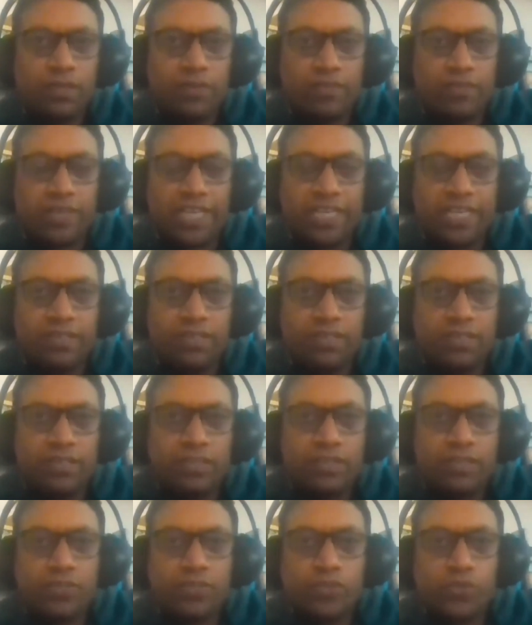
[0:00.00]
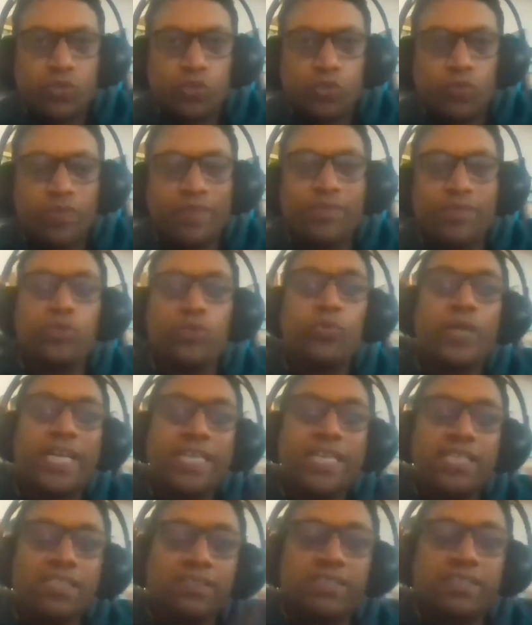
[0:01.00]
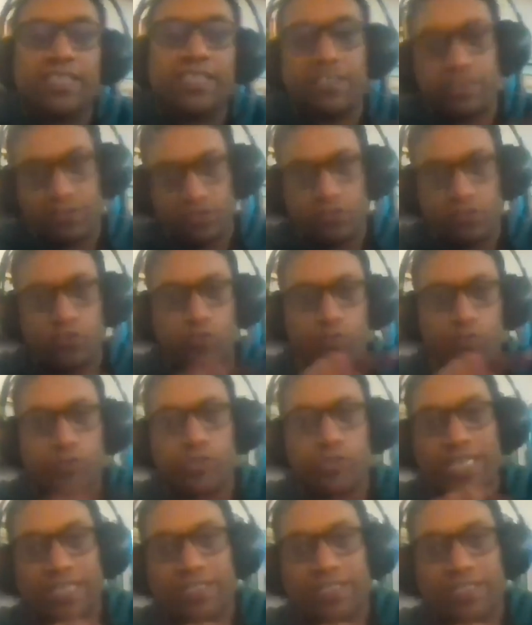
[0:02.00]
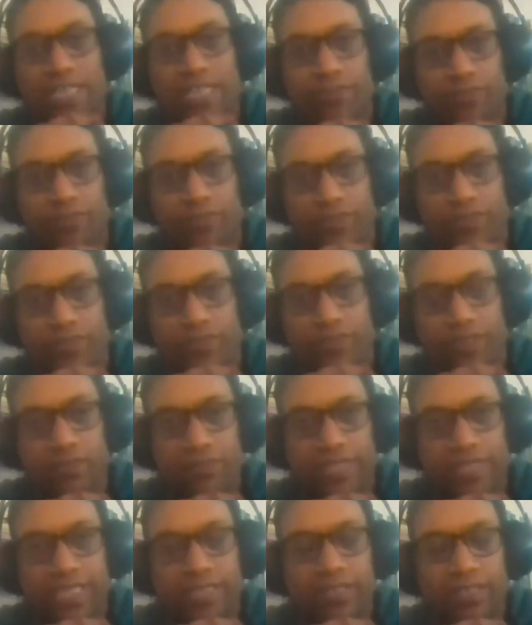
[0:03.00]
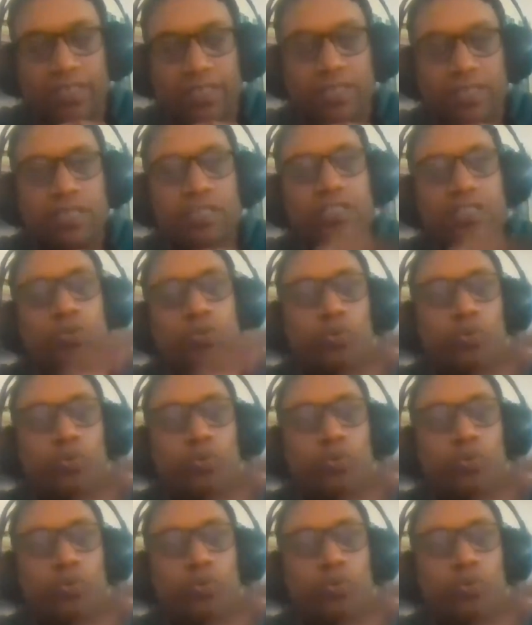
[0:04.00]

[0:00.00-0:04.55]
right? So we will do anything to protect that will, right?